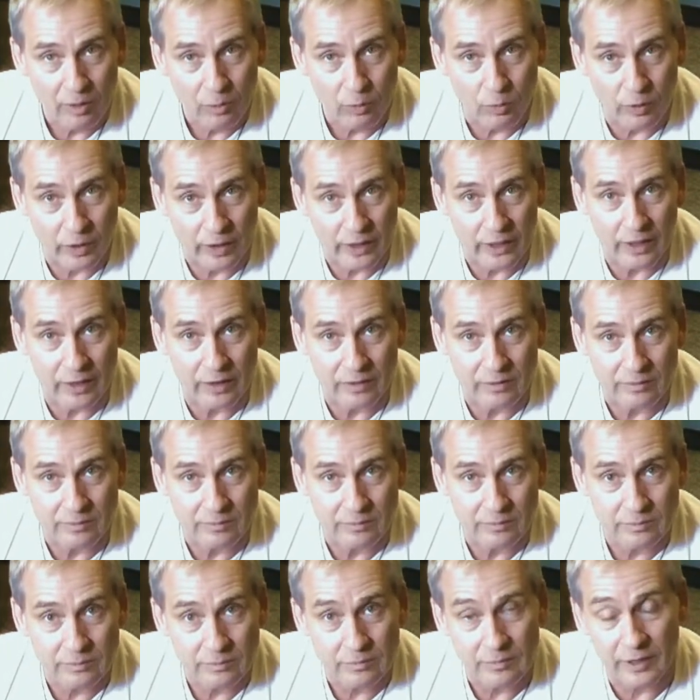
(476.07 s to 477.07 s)

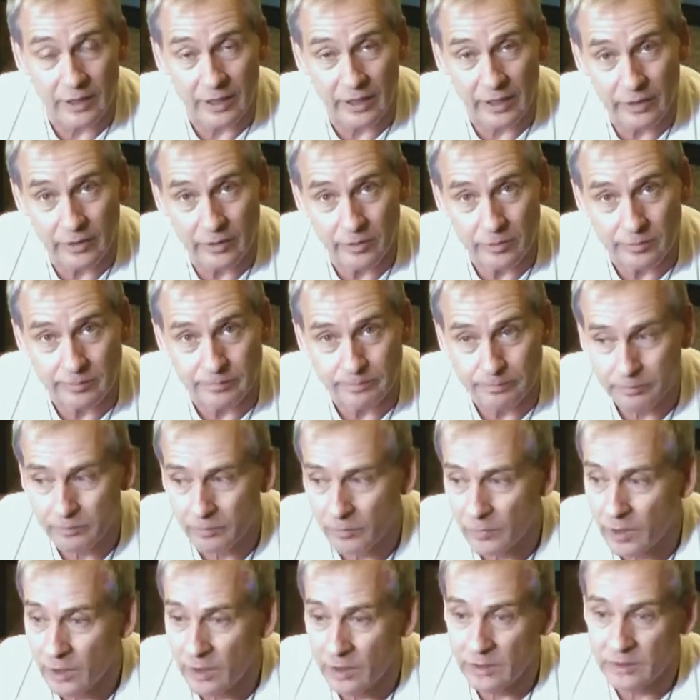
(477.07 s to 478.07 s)
workout that I do.
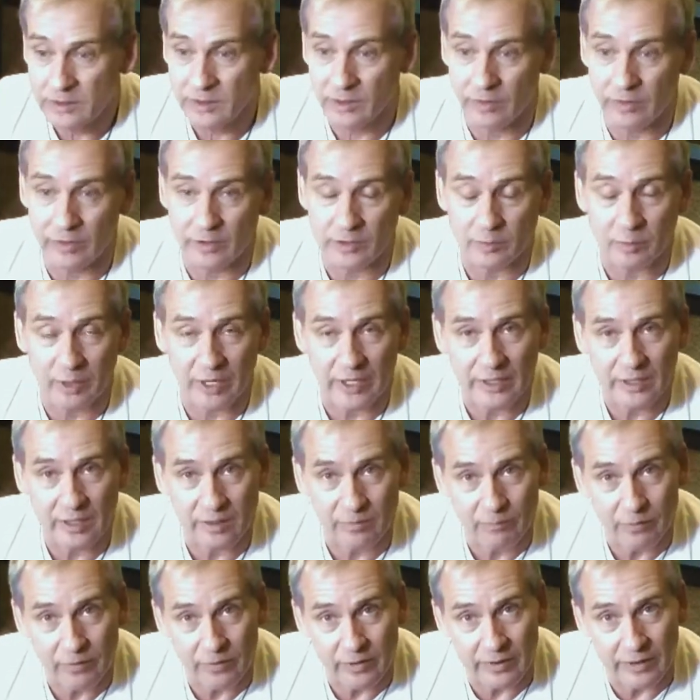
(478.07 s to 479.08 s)
So there's my
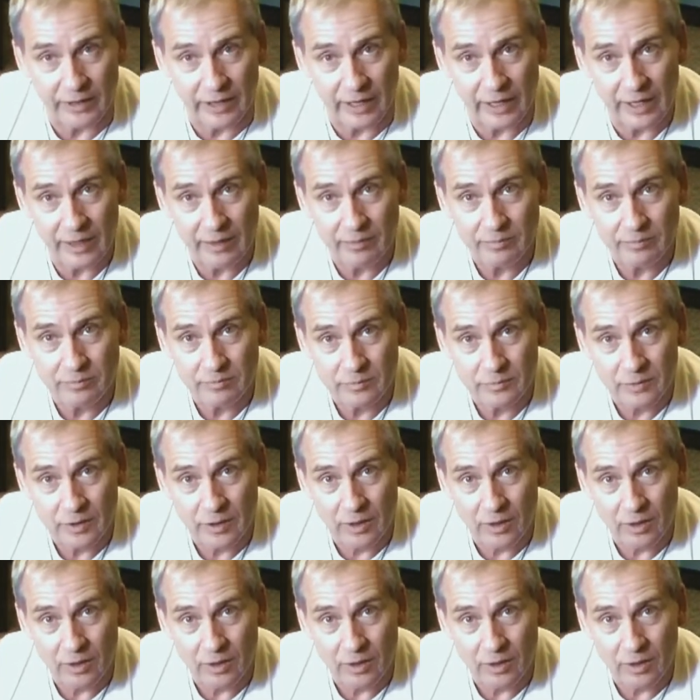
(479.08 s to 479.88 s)
tip for the day.